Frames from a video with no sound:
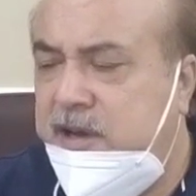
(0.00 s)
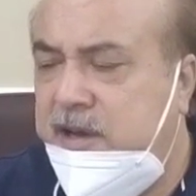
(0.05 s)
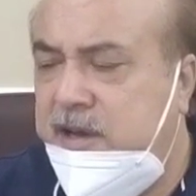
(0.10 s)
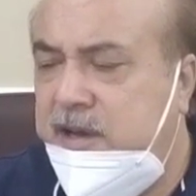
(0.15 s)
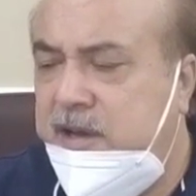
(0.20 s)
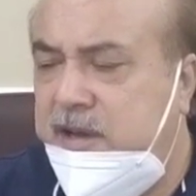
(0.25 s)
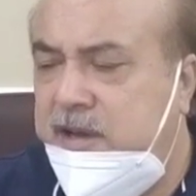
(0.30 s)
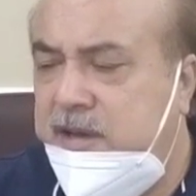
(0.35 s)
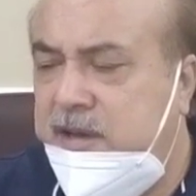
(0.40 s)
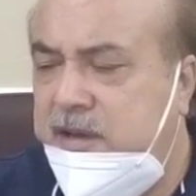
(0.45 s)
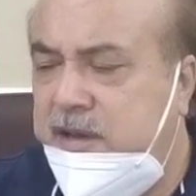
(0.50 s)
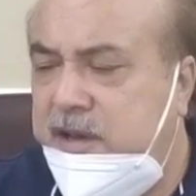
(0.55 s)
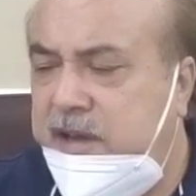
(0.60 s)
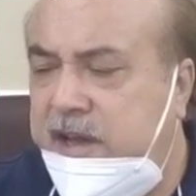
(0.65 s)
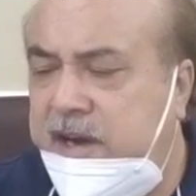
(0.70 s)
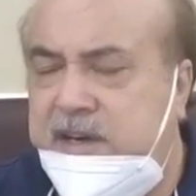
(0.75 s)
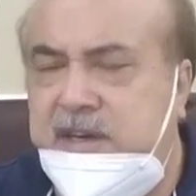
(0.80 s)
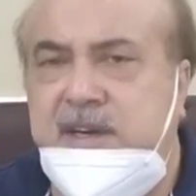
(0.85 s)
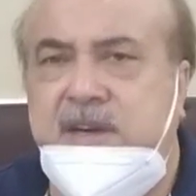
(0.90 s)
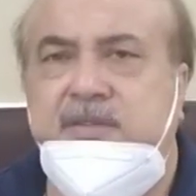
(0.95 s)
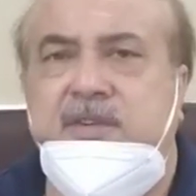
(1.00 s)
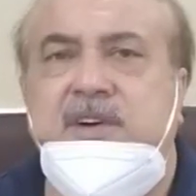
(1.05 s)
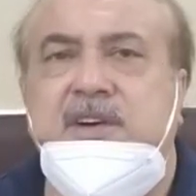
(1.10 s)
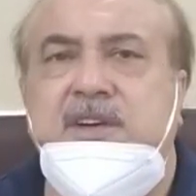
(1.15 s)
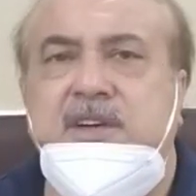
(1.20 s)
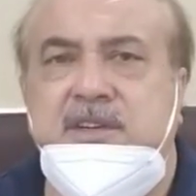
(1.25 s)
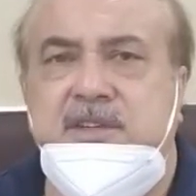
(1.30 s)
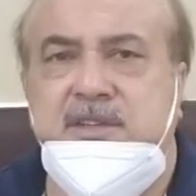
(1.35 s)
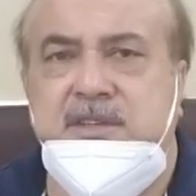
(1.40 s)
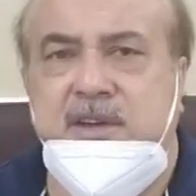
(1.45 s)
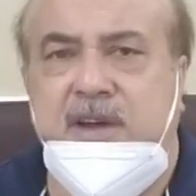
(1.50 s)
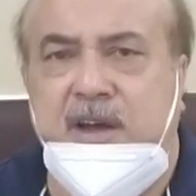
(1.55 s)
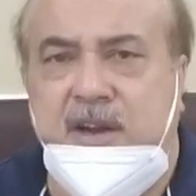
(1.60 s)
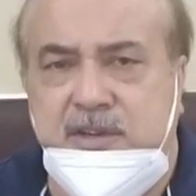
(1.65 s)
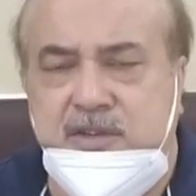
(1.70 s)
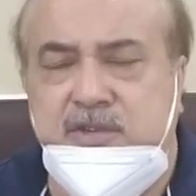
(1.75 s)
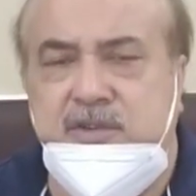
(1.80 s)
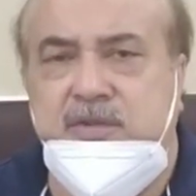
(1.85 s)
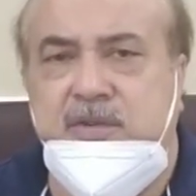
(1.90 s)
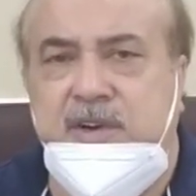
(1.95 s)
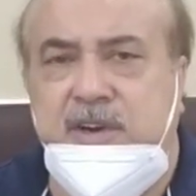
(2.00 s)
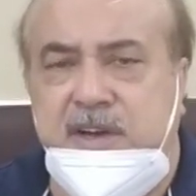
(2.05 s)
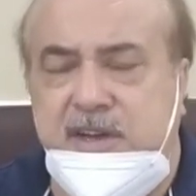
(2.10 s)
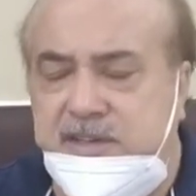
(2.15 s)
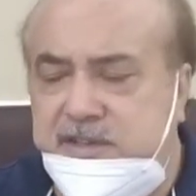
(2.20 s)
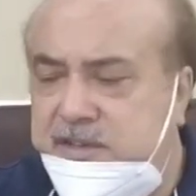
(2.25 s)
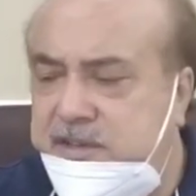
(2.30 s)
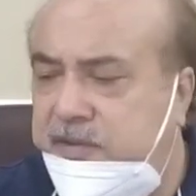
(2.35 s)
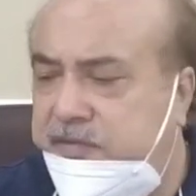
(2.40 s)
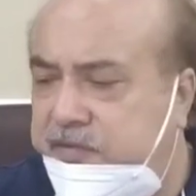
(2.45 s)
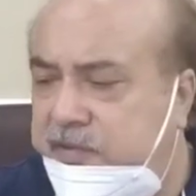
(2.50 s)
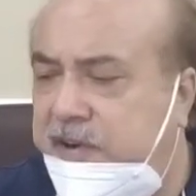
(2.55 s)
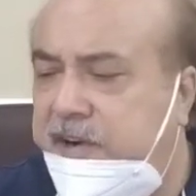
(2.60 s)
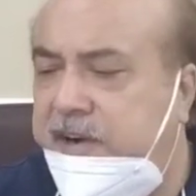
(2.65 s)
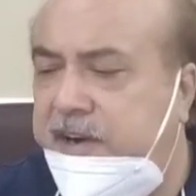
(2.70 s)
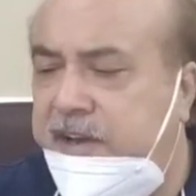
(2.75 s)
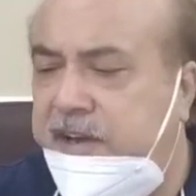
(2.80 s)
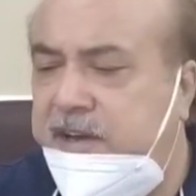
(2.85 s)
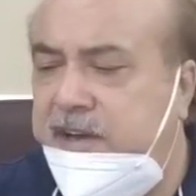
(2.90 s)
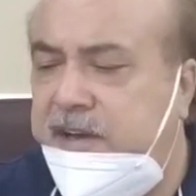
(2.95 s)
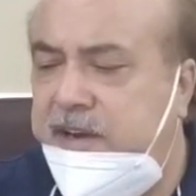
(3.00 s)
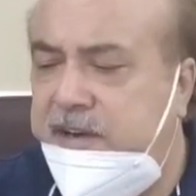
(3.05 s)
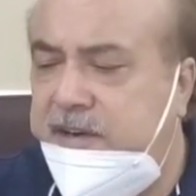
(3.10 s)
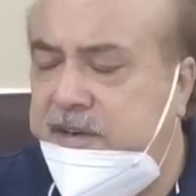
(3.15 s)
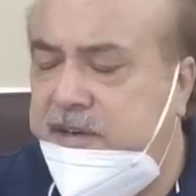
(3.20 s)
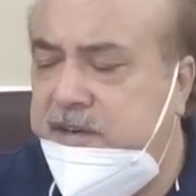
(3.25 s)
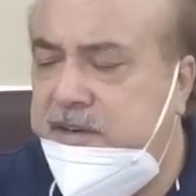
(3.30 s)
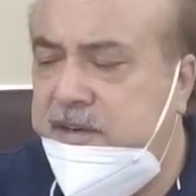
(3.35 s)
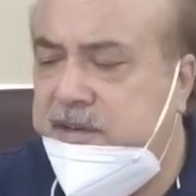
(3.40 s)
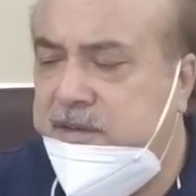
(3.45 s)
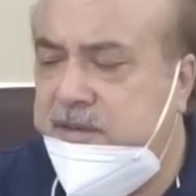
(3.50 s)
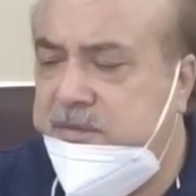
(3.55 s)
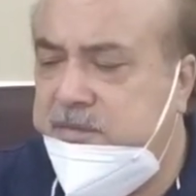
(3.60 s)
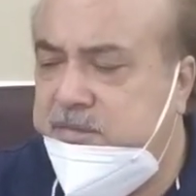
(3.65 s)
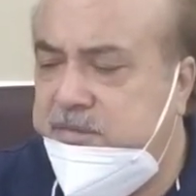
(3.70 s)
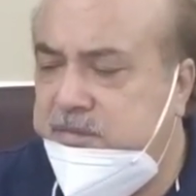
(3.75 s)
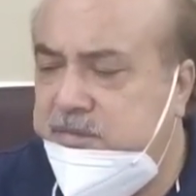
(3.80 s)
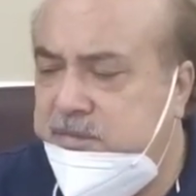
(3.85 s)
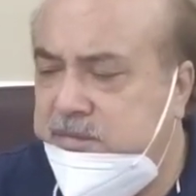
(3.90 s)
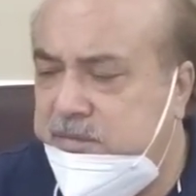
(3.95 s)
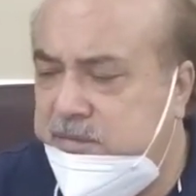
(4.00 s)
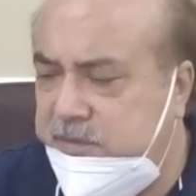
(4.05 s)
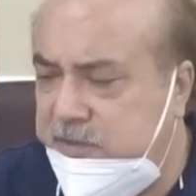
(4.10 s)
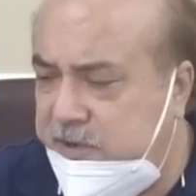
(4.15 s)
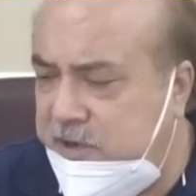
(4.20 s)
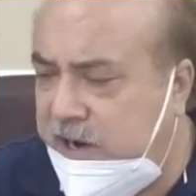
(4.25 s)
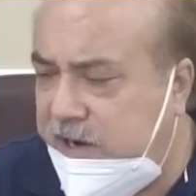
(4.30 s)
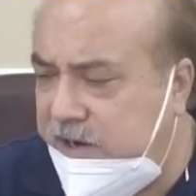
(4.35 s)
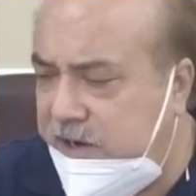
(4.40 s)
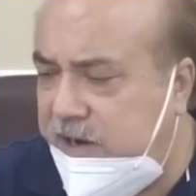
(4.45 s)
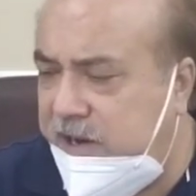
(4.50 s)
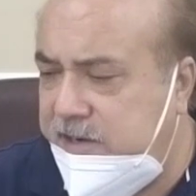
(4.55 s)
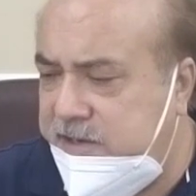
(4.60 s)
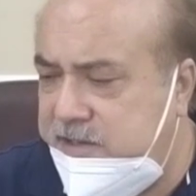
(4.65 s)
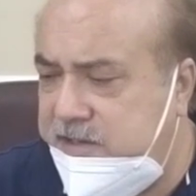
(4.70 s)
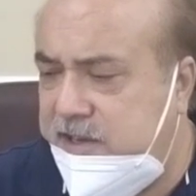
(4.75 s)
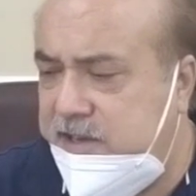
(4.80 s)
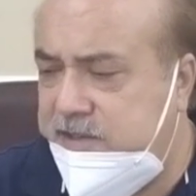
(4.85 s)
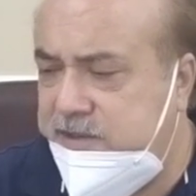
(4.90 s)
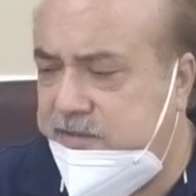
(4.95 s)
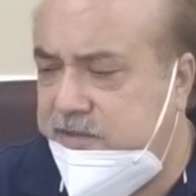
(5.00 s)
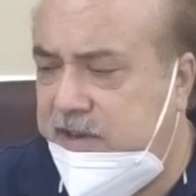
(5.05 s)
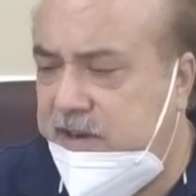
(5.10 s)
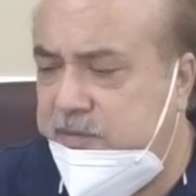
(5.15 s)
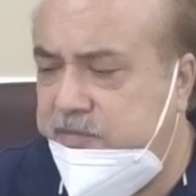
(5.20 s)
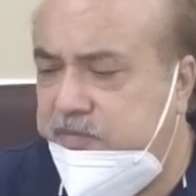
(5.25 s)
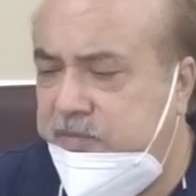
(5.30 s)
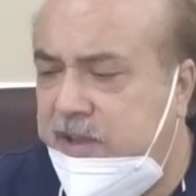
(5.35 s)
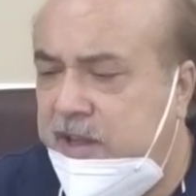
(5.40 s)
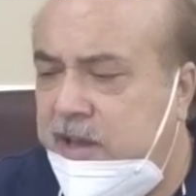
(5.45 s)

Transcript: the activities, also arrange the funding and guidelines as well.